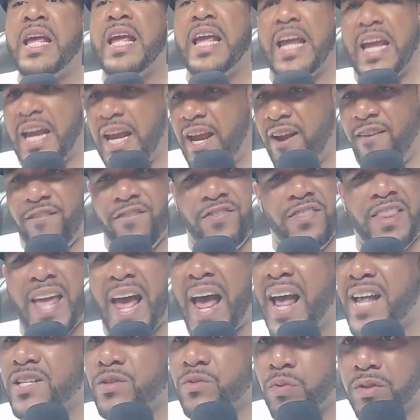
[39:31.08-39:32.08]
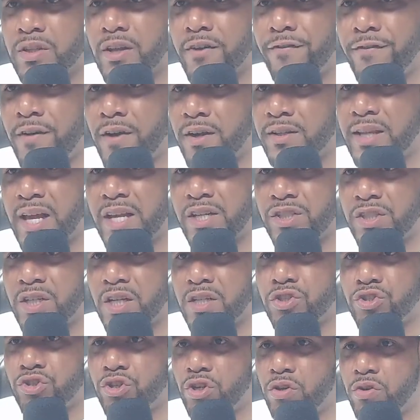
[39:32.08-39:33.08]
if that's what the fuck that
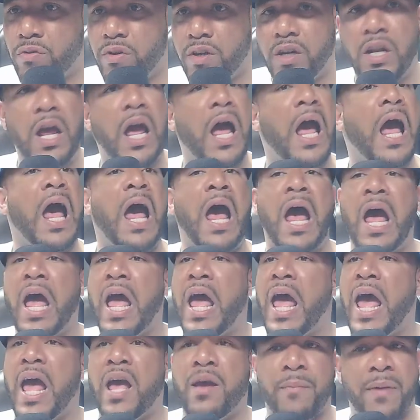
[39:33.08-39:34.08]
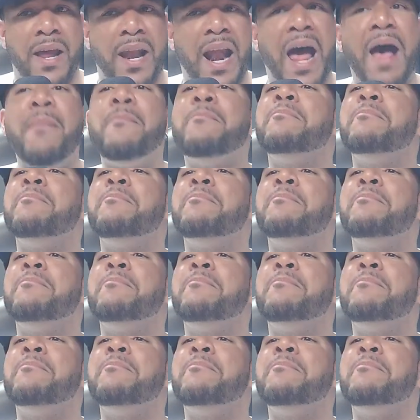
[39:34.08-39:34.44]
shit's doing, hey, man, I